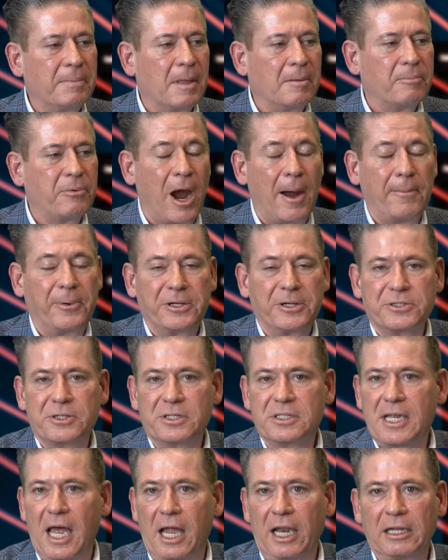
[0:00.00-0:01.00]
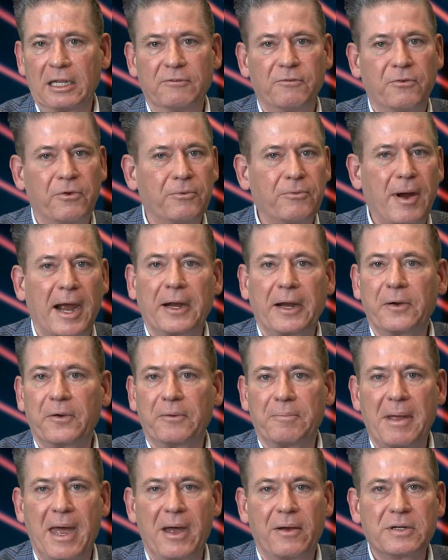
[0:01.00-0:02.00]
Properties are selling for record
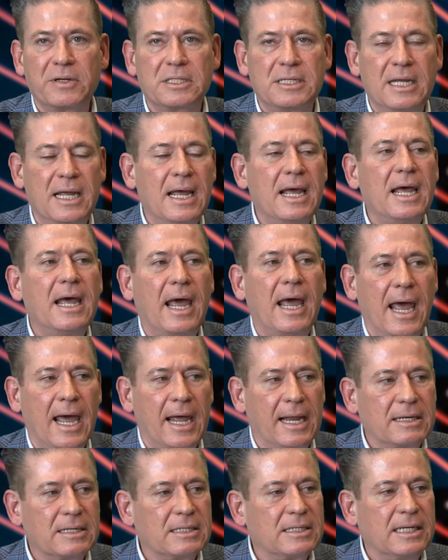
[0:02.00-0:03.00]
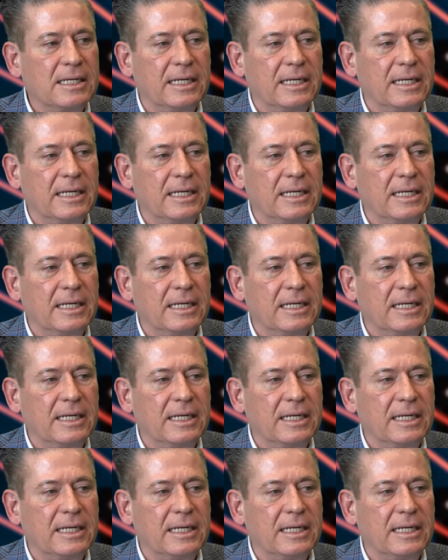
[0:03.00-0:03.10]
amounts, and